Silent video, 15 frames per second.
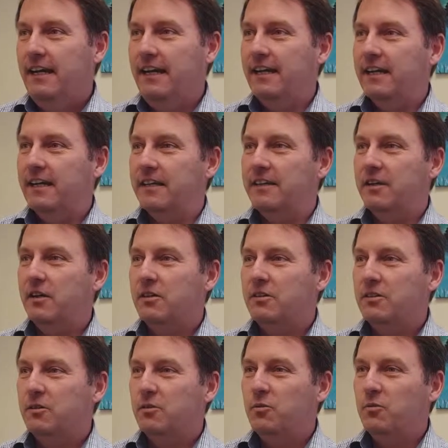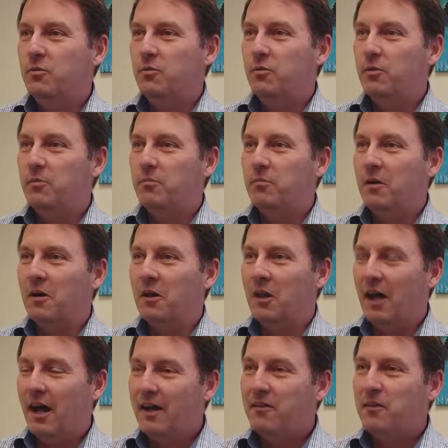And a
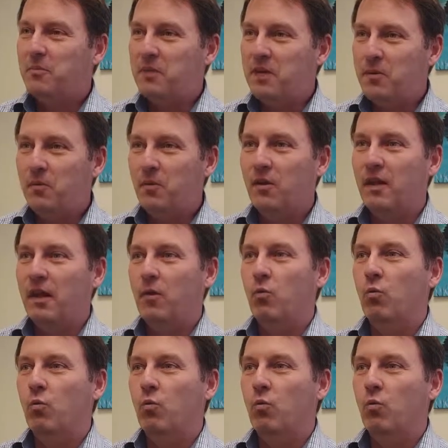lot of the people that